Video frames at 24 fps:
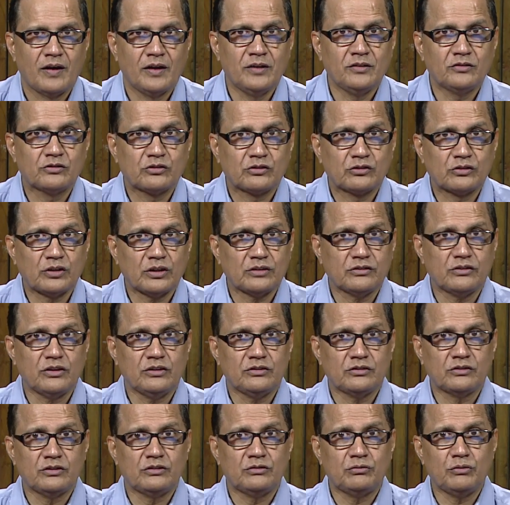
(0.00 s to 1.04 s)
In such
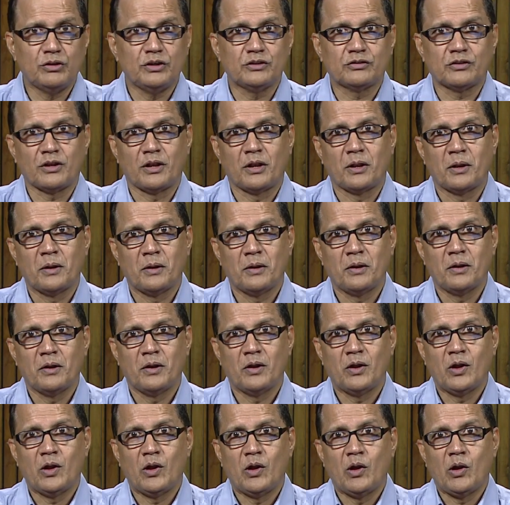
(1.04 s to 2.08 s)
a situation,
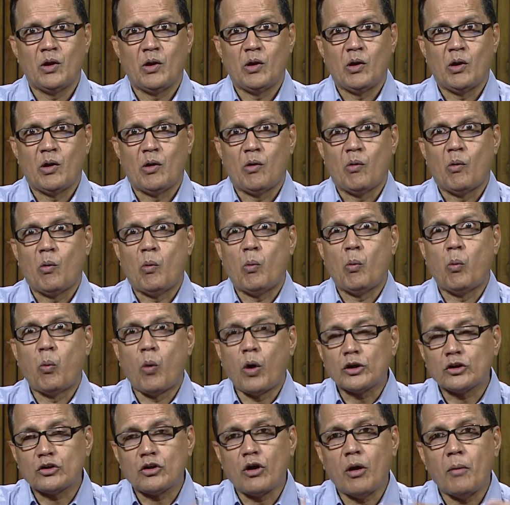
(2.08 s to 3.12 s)

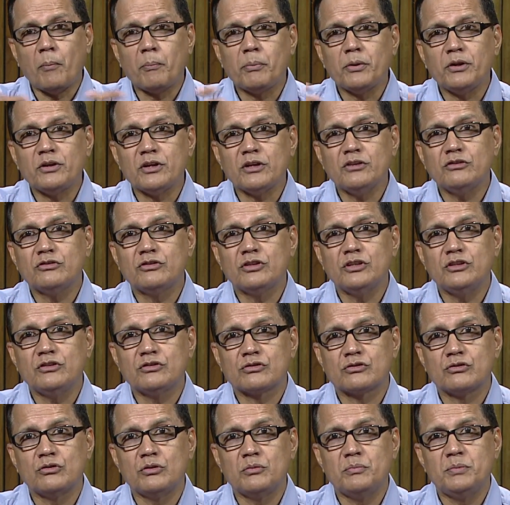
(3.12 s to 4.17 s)
what
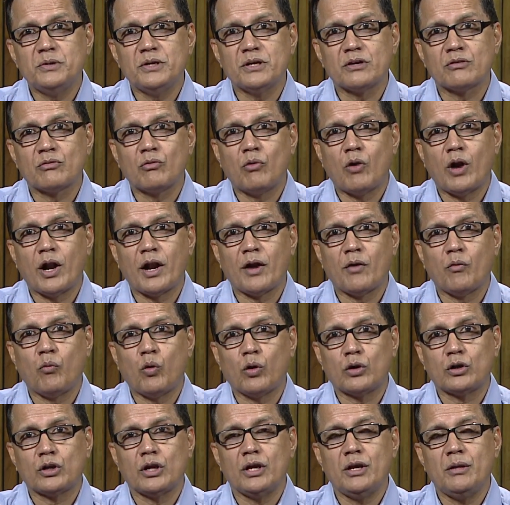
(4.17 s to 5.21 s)
competencies should be acquired,
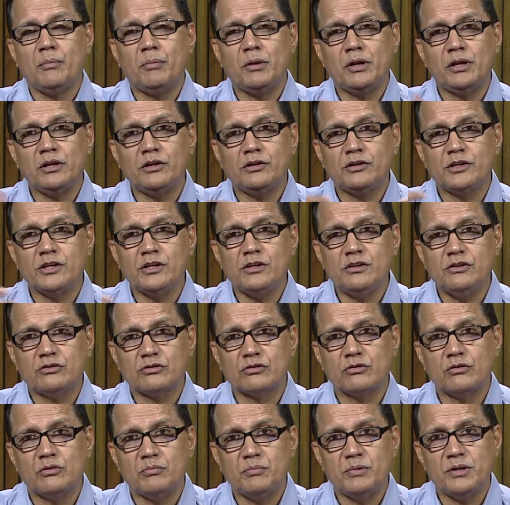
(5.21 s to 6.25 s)
what
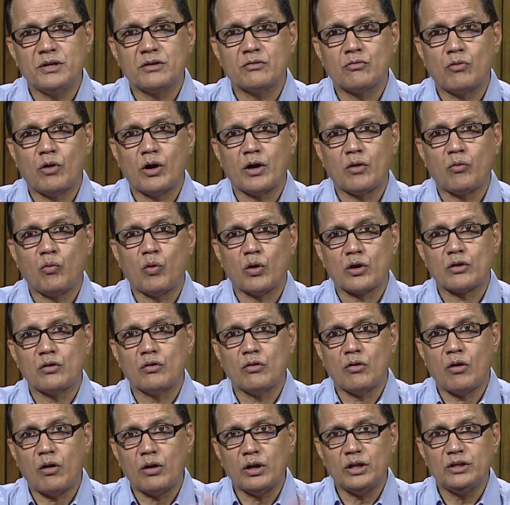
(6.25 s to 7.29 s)
abilities should be acquired, what
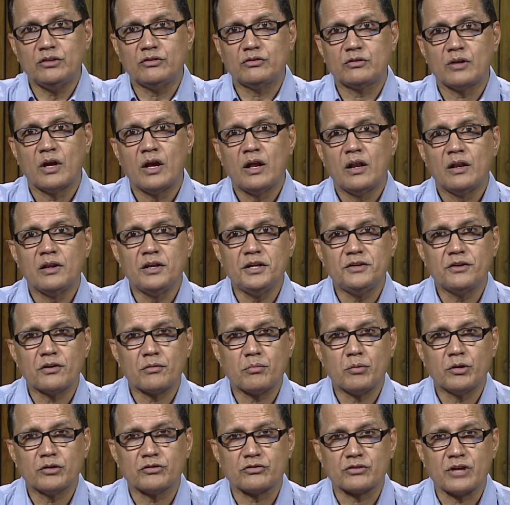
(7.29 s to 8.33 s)
knowledge
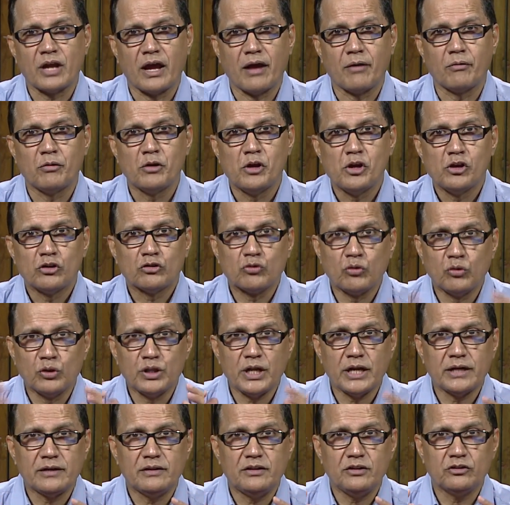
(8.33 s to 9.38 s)
leader must have, so
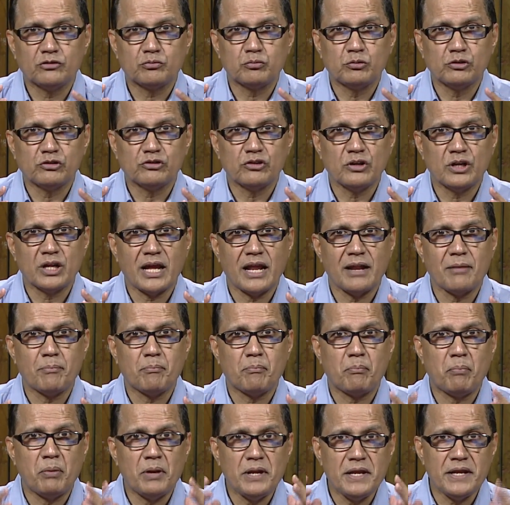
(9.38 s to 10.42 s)
that this person can
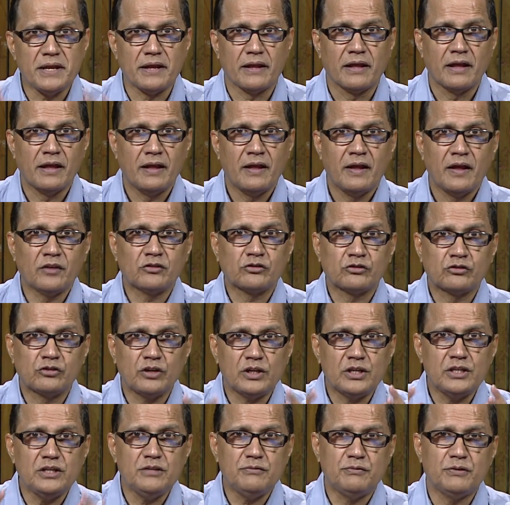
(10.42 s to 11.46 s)
play a
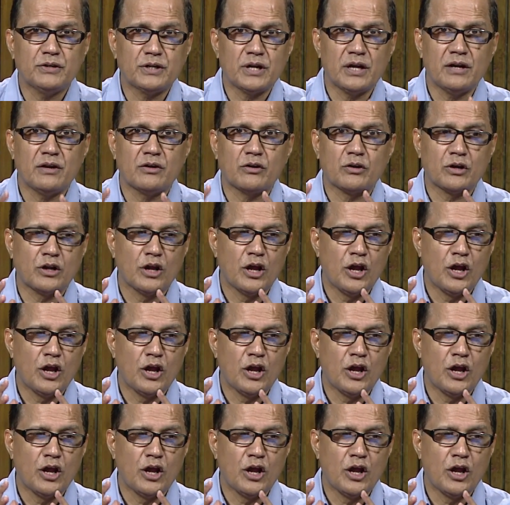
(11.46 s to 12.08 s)
significant